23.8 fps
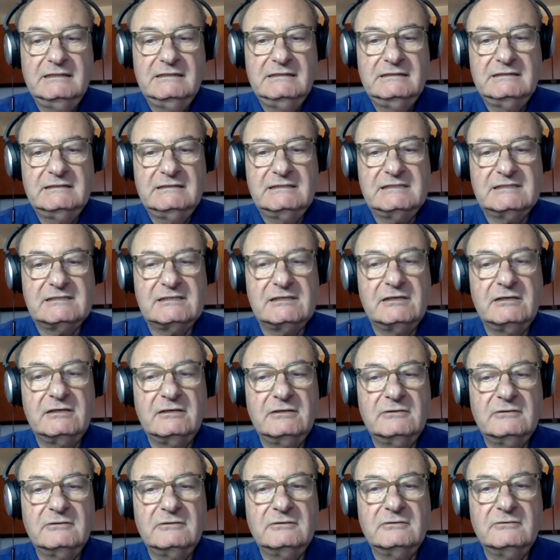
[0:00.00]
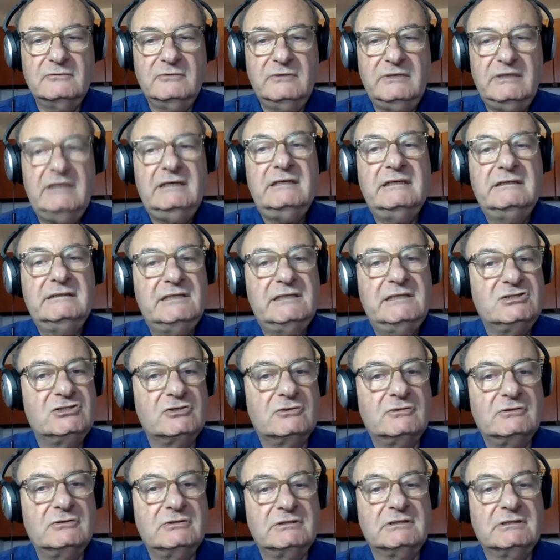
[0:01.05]
So we at the
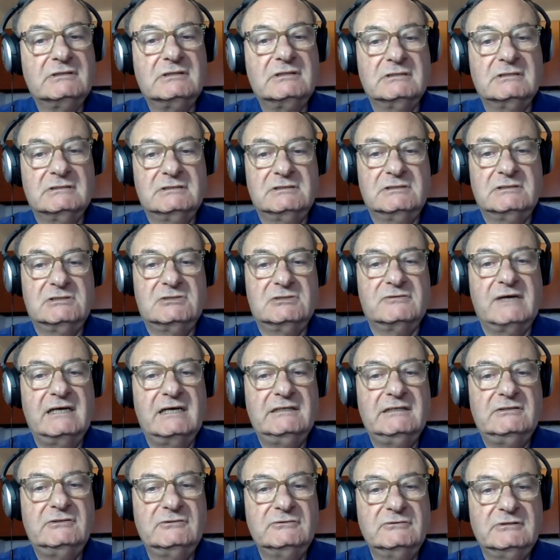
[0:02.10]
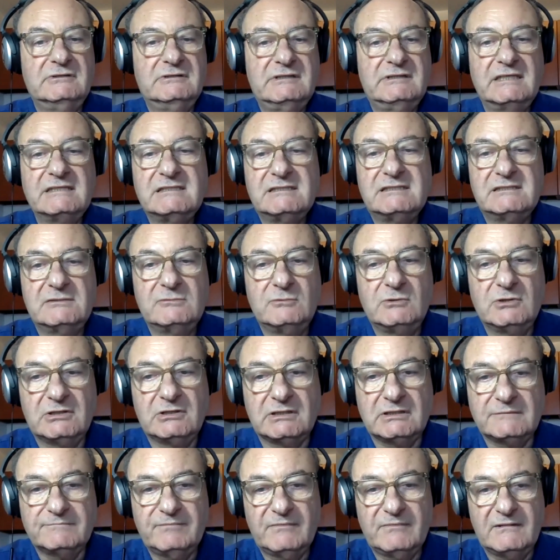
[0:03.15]
Joint tried to test the water.